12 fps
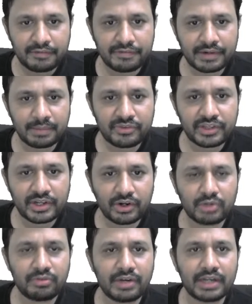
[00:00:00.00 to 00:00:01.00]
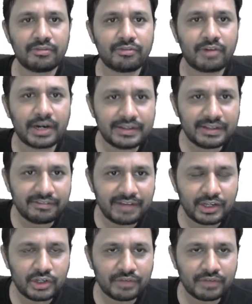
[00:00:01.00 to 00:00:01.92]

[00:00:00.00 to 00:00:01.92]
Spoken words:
From 0 to 1, what is the value